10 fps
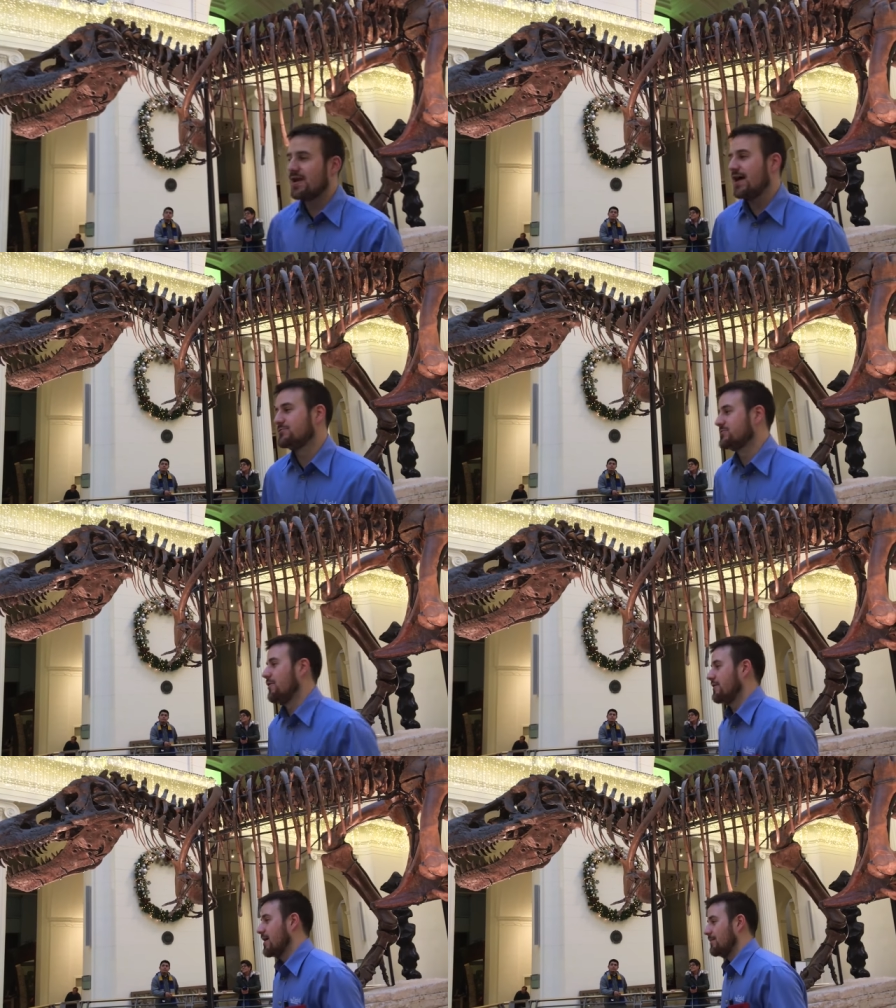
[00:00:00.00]
when I was
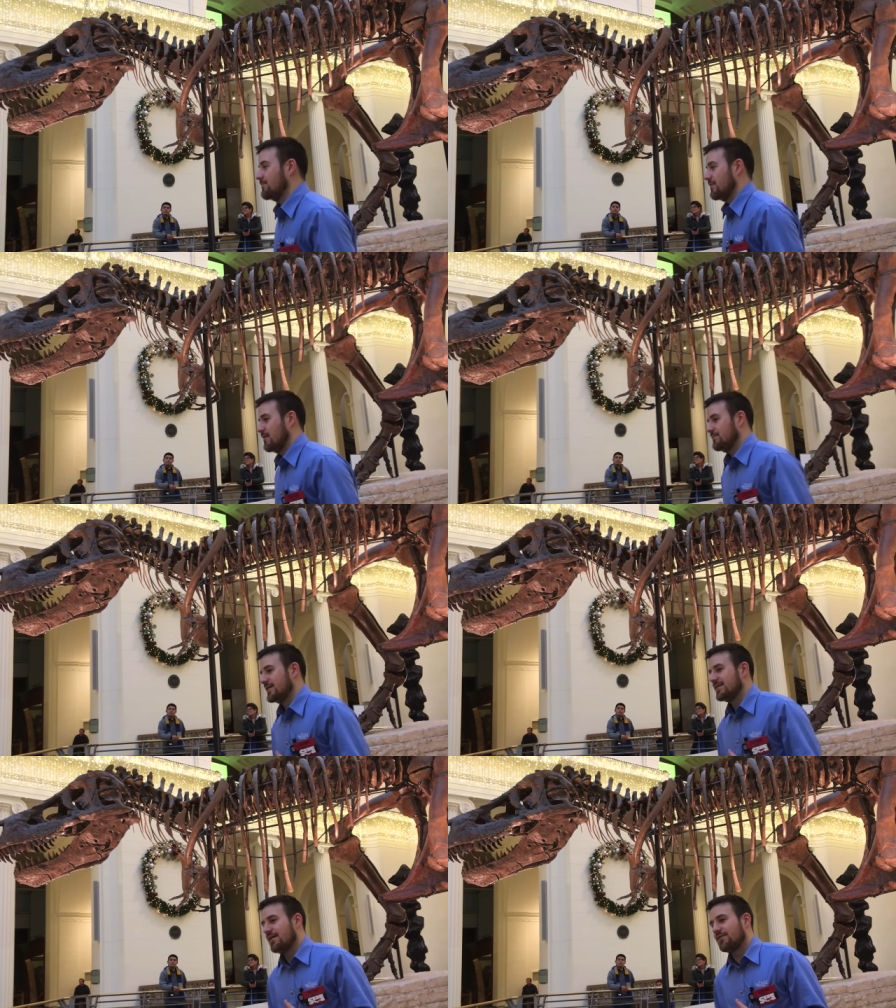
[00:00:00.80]
growing up, a
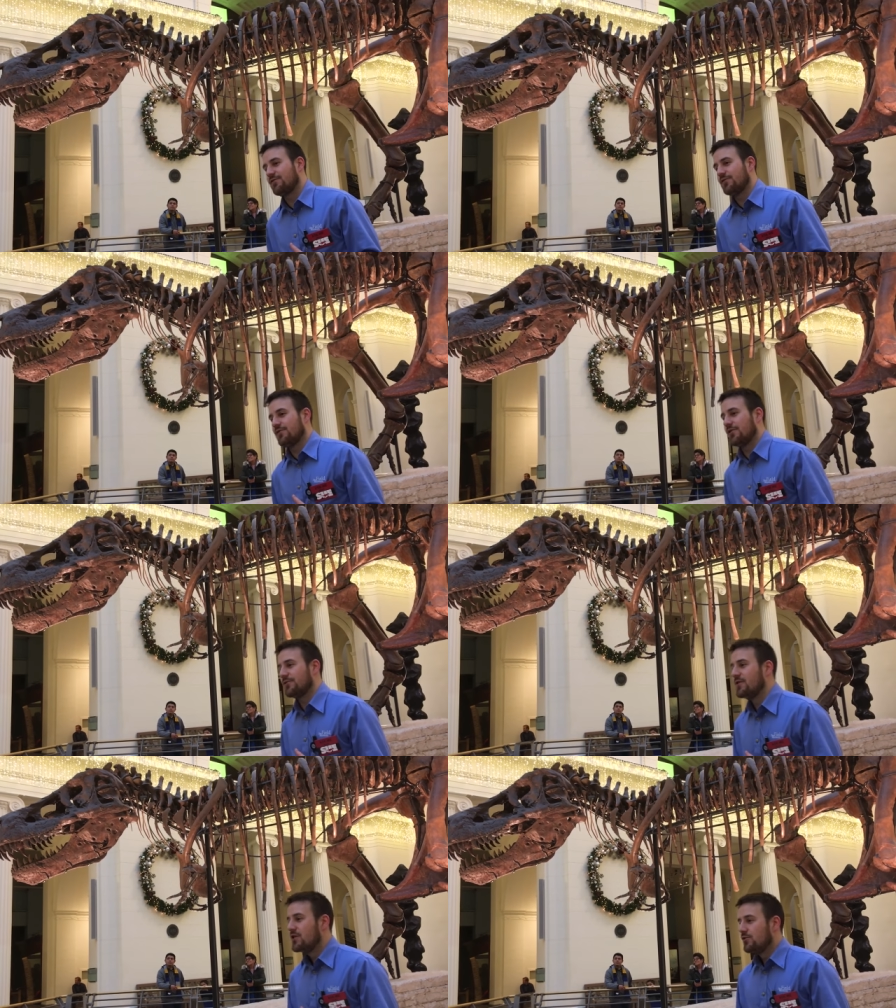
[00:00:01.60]
big dinosaur
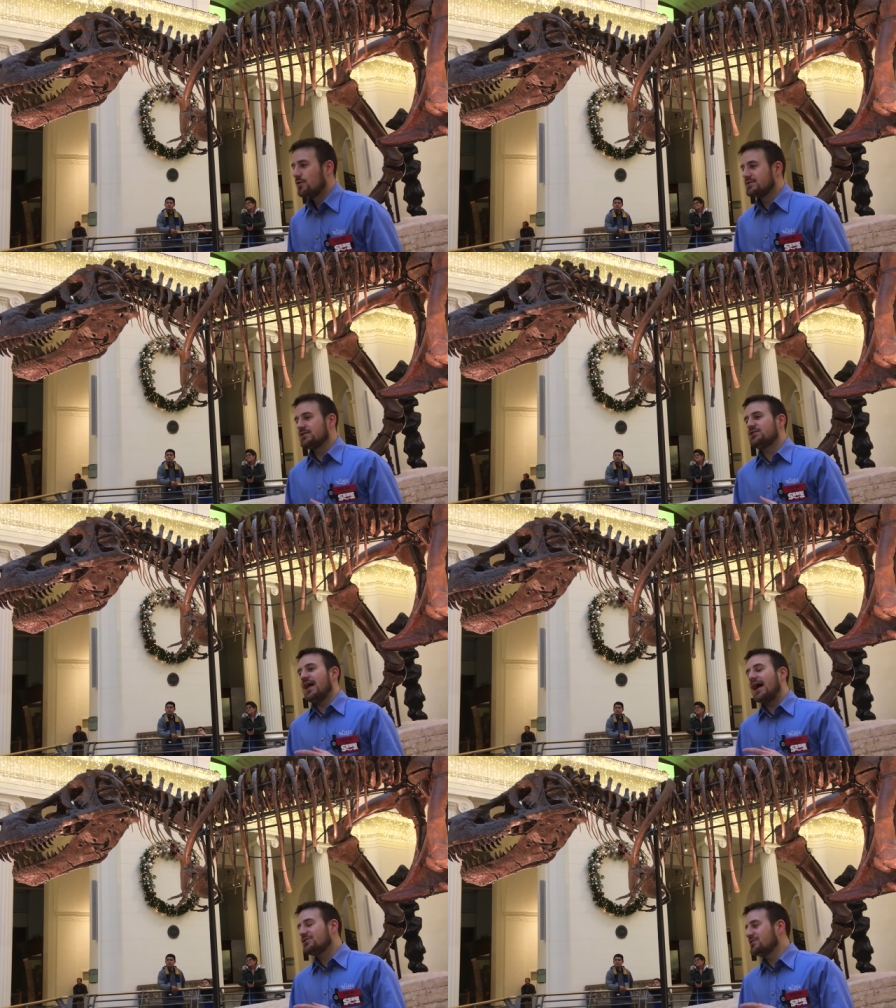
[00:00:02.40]
nerd, was is she
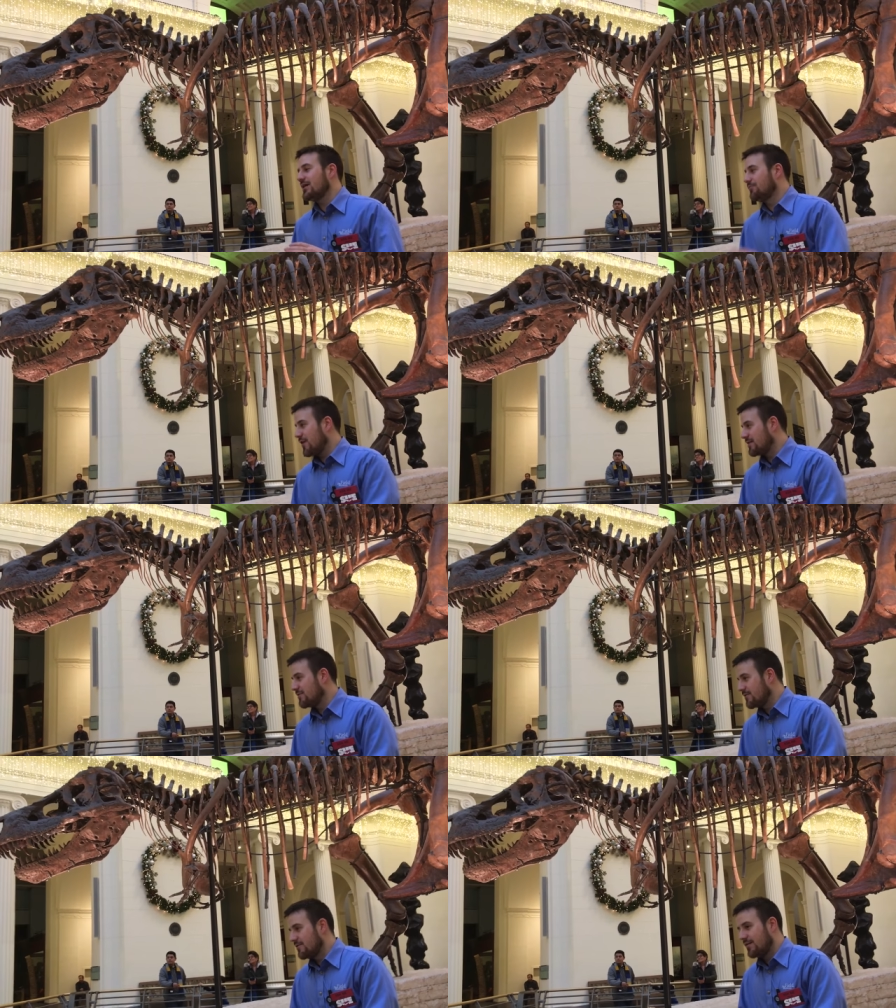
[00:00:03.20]
actually a
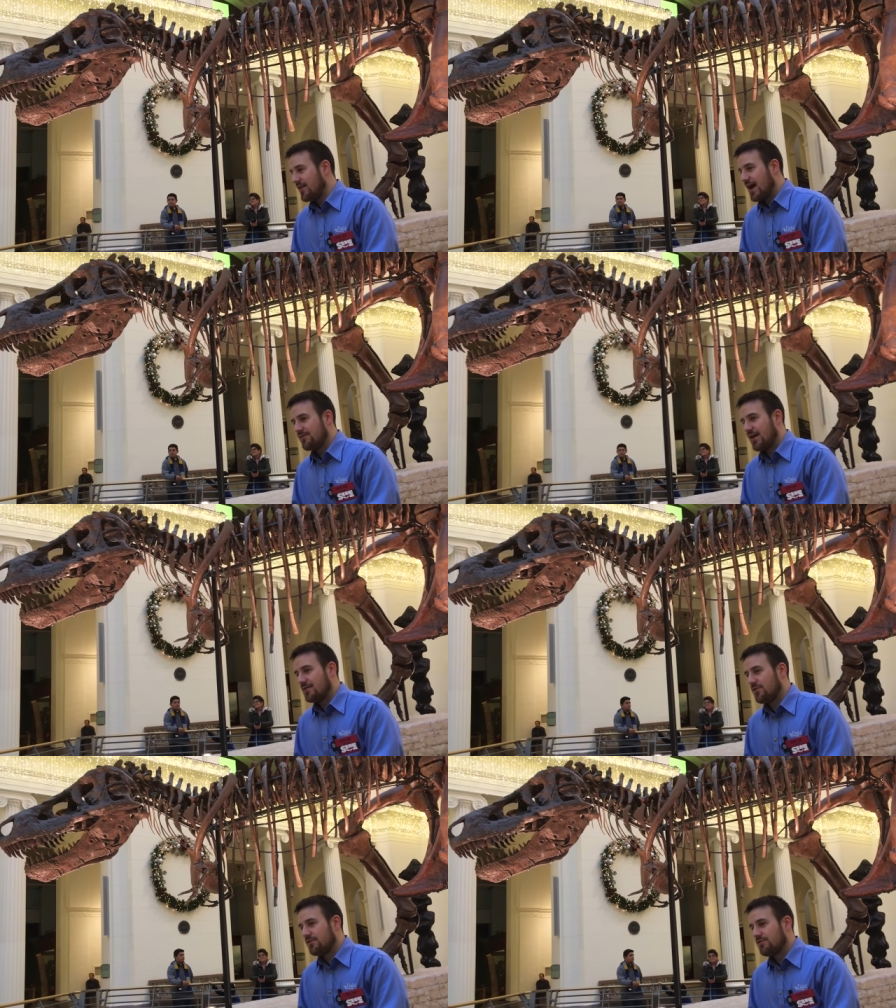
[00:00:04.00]
predator of live
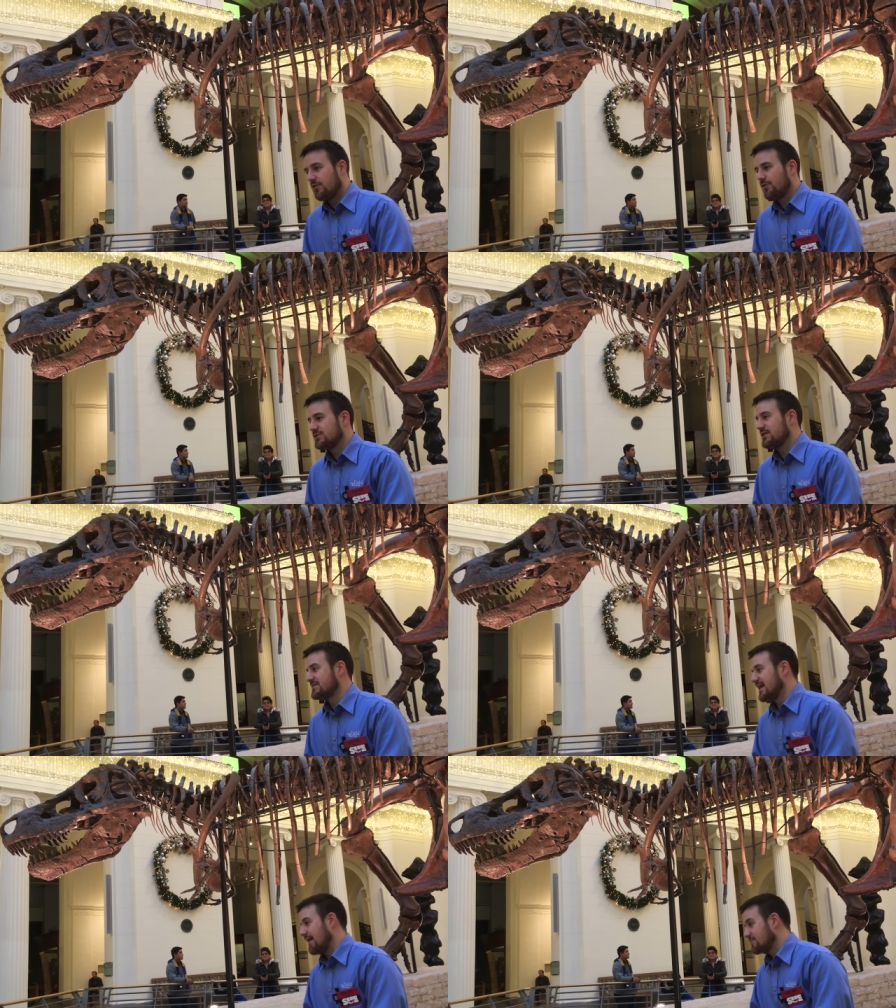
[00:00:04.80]
animals, or was she a
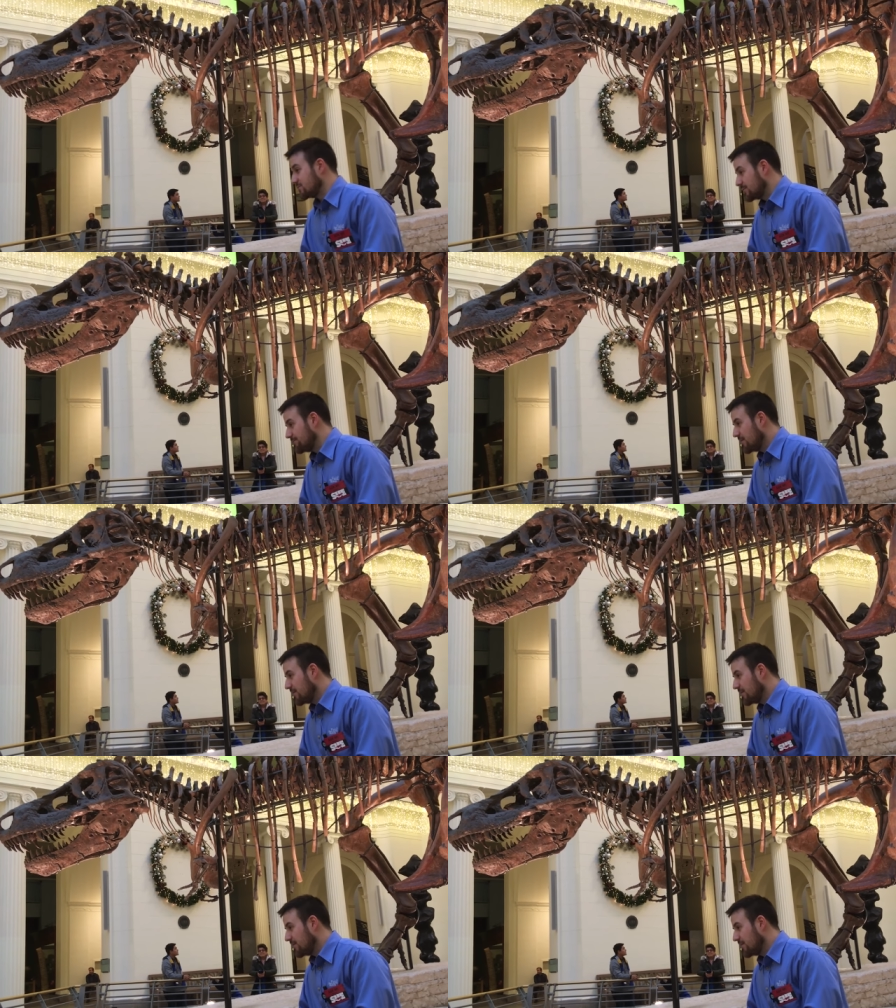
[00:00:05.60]
scavenger?